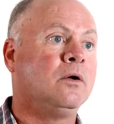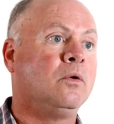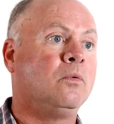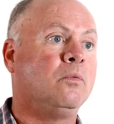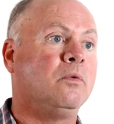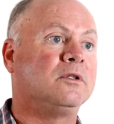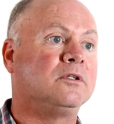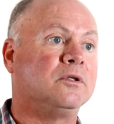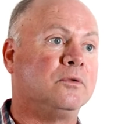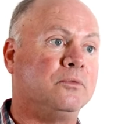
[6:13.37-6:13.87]

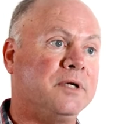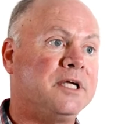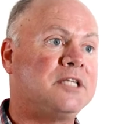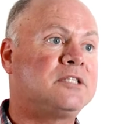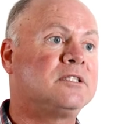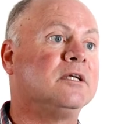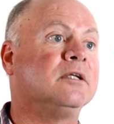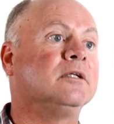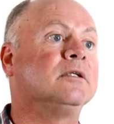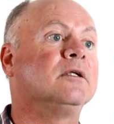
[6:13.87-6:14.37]
with the
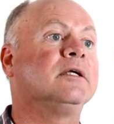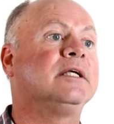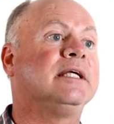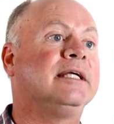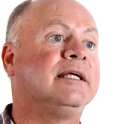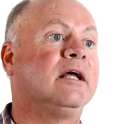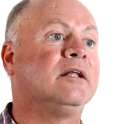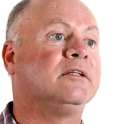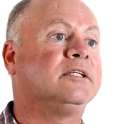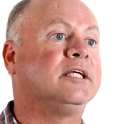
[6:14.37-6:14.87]
recent
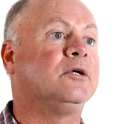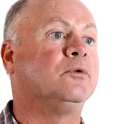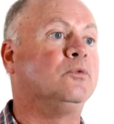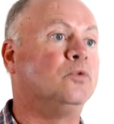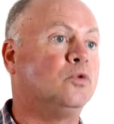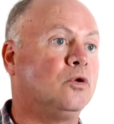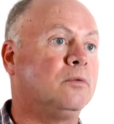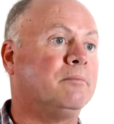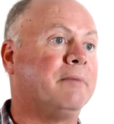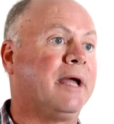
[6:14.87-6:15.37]
ELD
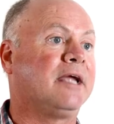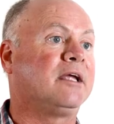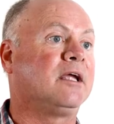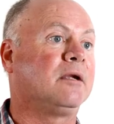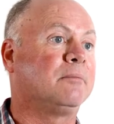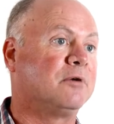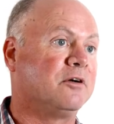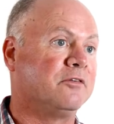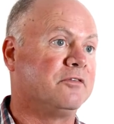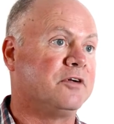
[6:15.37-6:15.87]

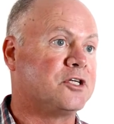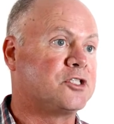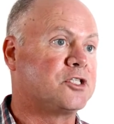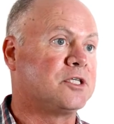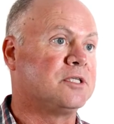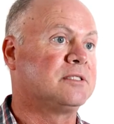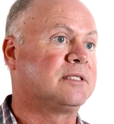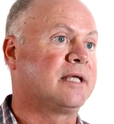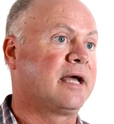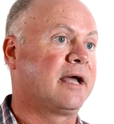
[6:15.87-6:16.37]
rulemaking
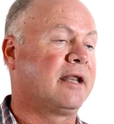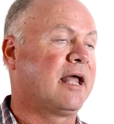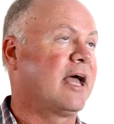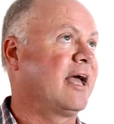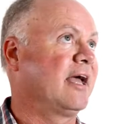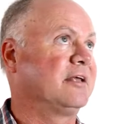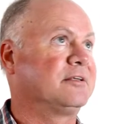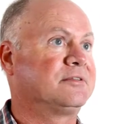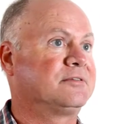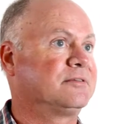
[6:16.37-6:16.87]
provisions that
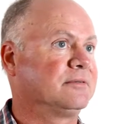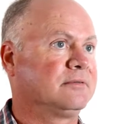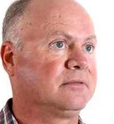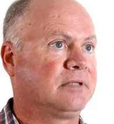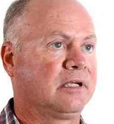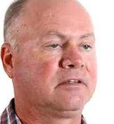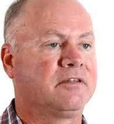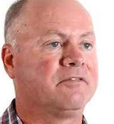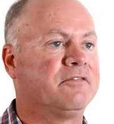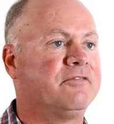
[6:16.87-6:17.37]
has
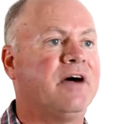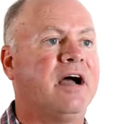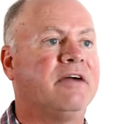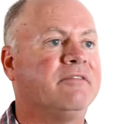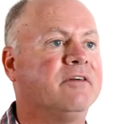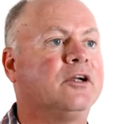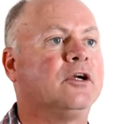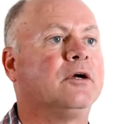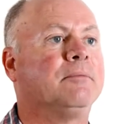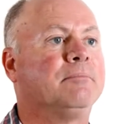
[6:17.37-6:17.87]
like the
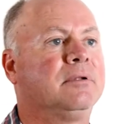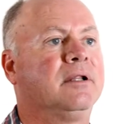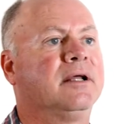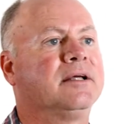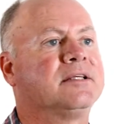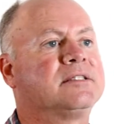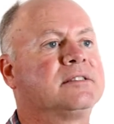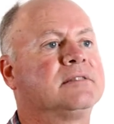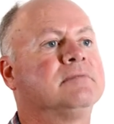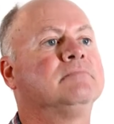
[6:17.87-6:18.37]
500
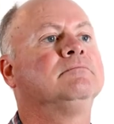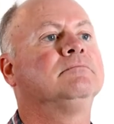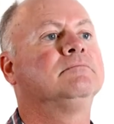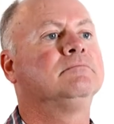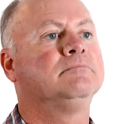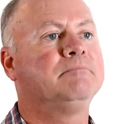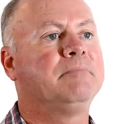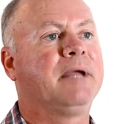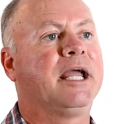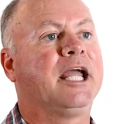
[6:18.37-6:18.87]
plus
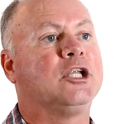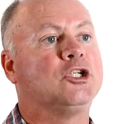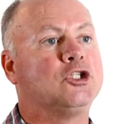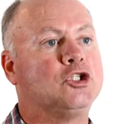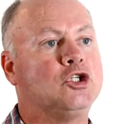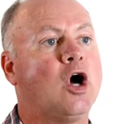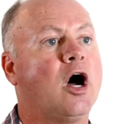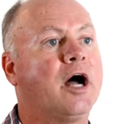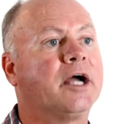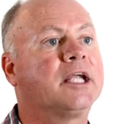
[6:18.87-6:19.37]

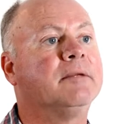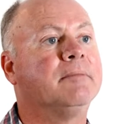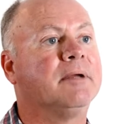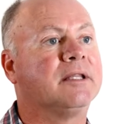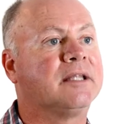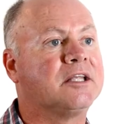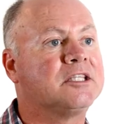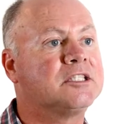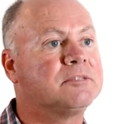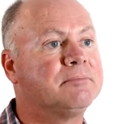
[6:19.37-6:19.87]
page document
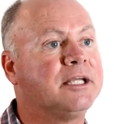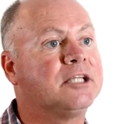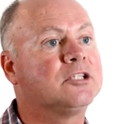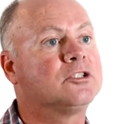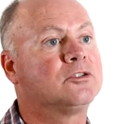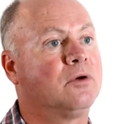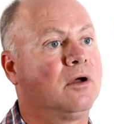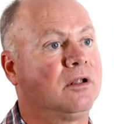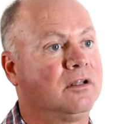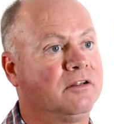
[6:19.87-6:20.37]
that
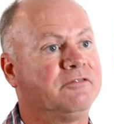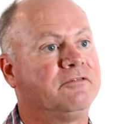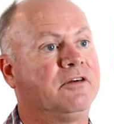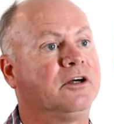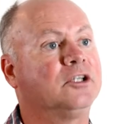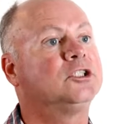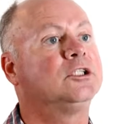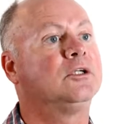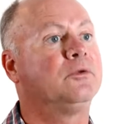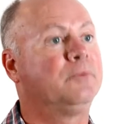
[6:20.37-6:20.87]
speaks to all the
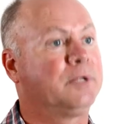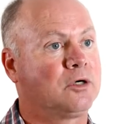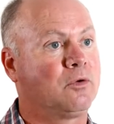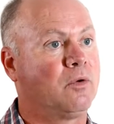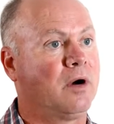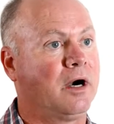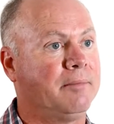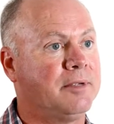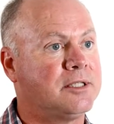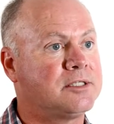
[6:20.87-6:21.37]
functional
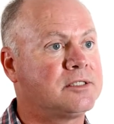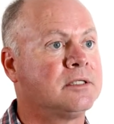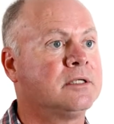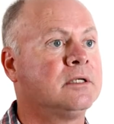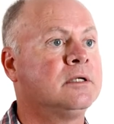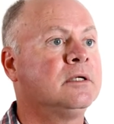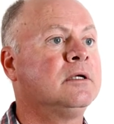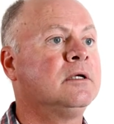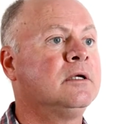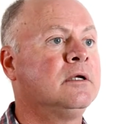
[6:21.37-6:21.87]
requirements.
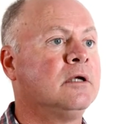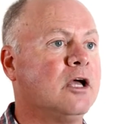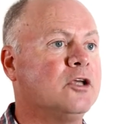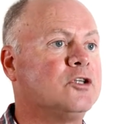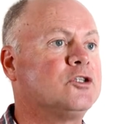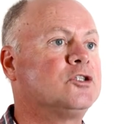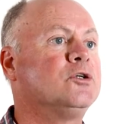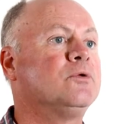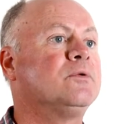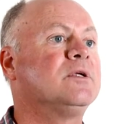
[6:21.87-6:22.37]

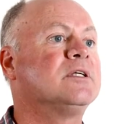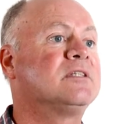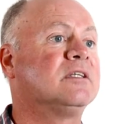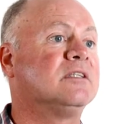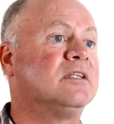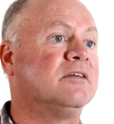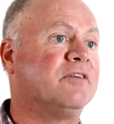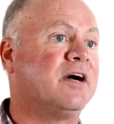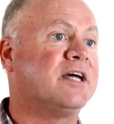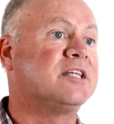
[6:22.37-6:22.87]
As soon as the
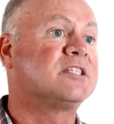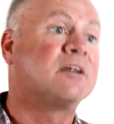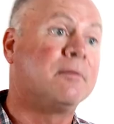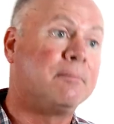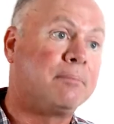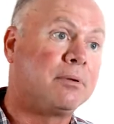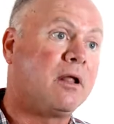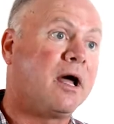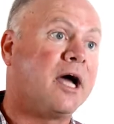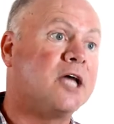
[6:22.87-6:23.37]
device
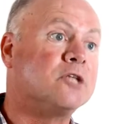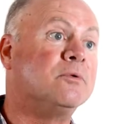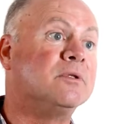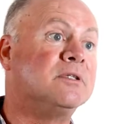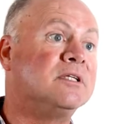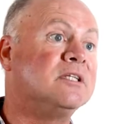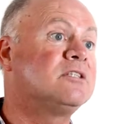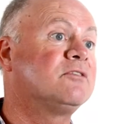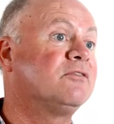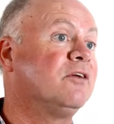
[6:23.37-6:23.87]
complies with
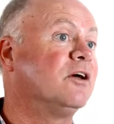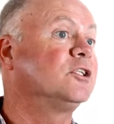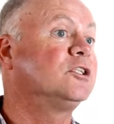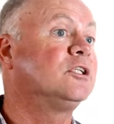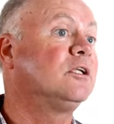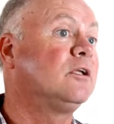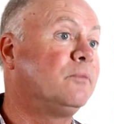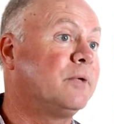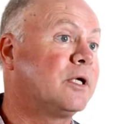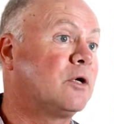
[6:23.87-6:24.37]
these
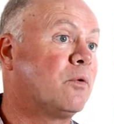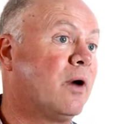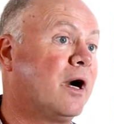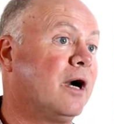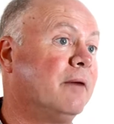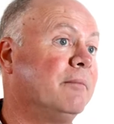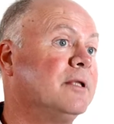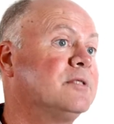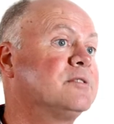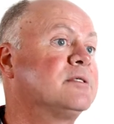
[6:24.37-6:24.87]
functional
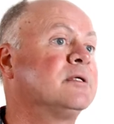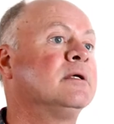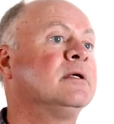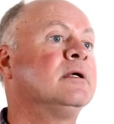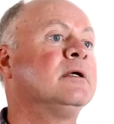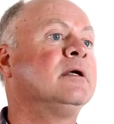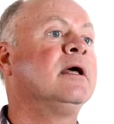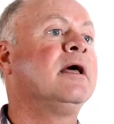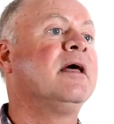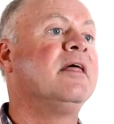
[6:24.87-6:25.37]
requirements,
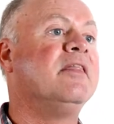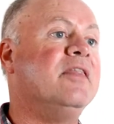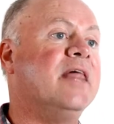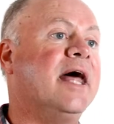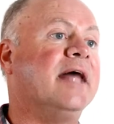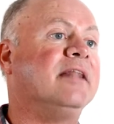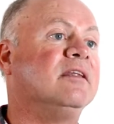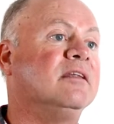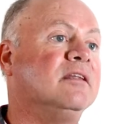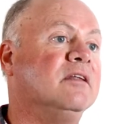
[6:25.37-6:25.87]

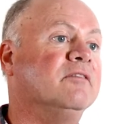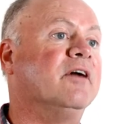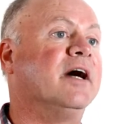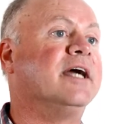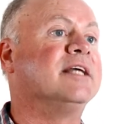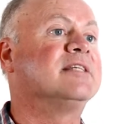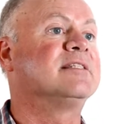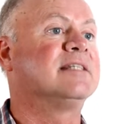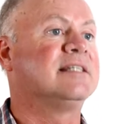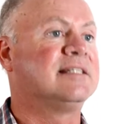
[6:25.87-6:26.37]
then the
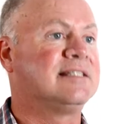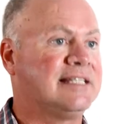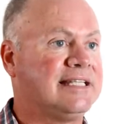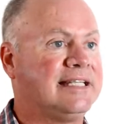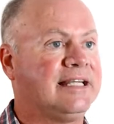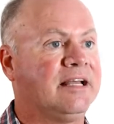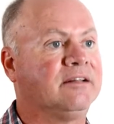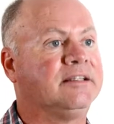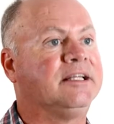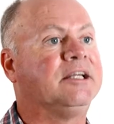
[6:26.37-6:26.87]
device is
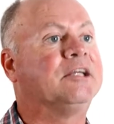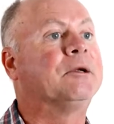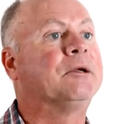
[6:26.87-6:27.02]
ELD